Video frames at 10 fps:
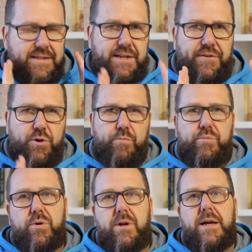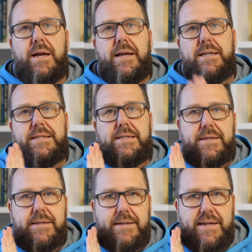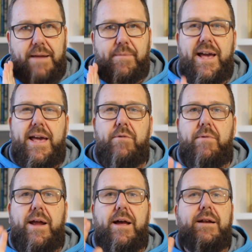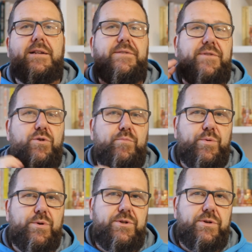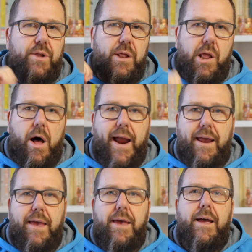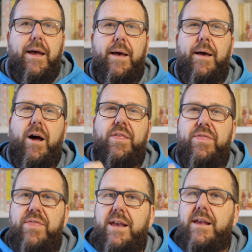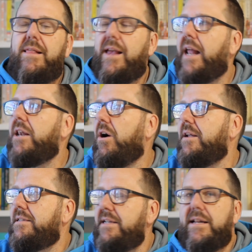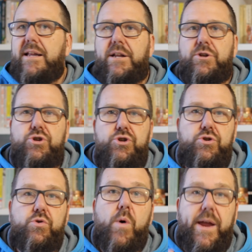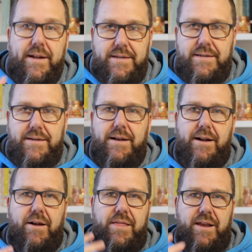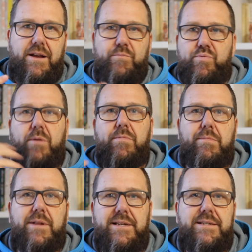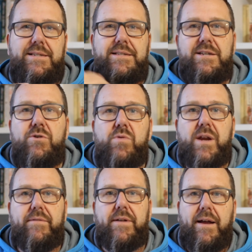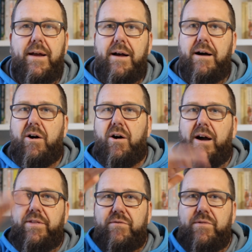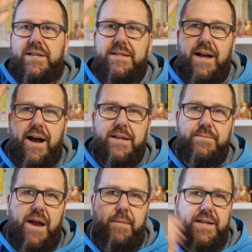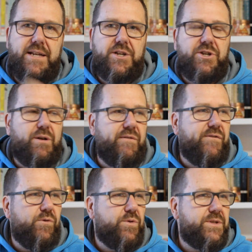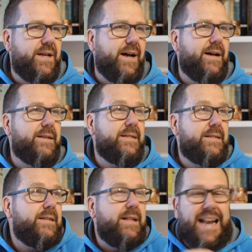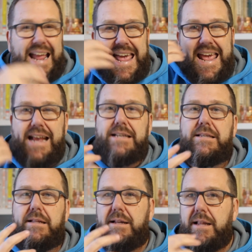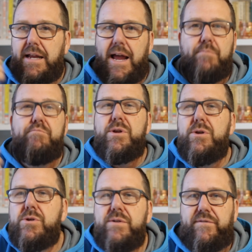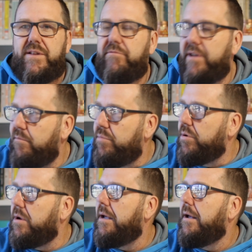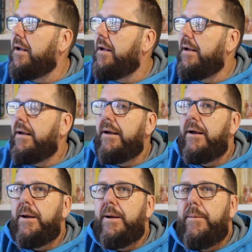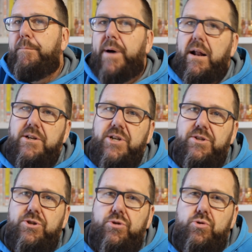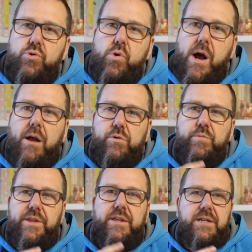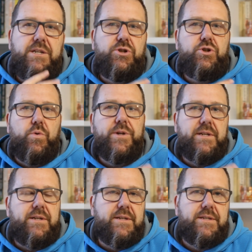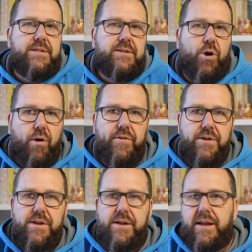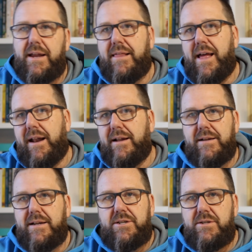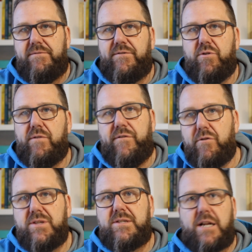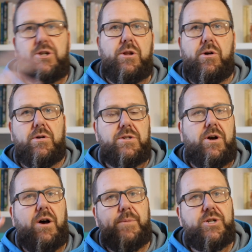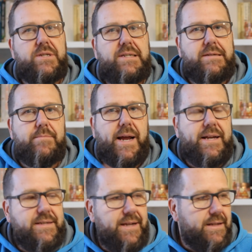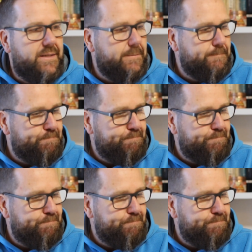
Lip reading: Difficult book to get my head around, a difficult book to like. I think in the end I did enjoy it, and I think I'd probably still give it a high 3 stars, maybe touching on 4 stars. It's still an excellently and beautifully written book, but I just struggled with the disjointedness of it, in that it for such a long time just didn't make sense.